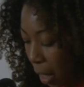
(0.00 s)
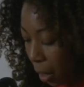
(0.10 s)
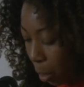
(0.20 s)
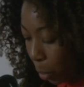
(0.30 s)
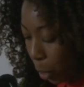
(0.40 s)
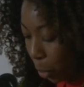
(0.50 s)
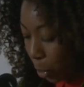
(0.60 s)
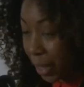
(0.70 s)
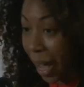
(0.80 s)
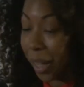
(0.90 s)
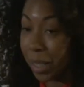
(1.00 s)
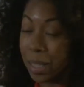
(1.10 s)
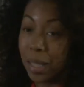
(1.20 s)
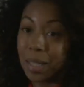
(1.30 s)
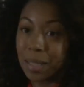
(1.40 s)
the original
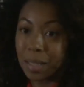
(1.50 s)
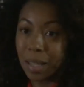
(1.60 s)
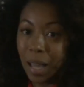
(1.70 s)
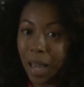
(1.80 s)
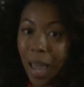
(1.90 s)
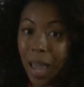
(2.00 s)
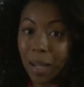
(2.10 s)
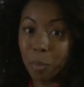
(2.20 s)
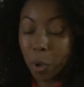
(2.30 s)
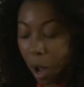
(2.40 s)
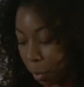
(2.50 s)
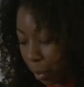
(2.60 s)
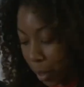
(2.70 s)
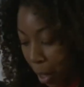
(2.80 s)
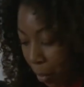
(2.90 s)
scientists, and
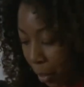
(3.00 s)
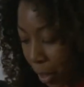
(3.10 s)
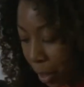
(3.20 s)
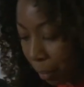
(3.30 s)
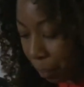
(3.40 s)
problem solvers.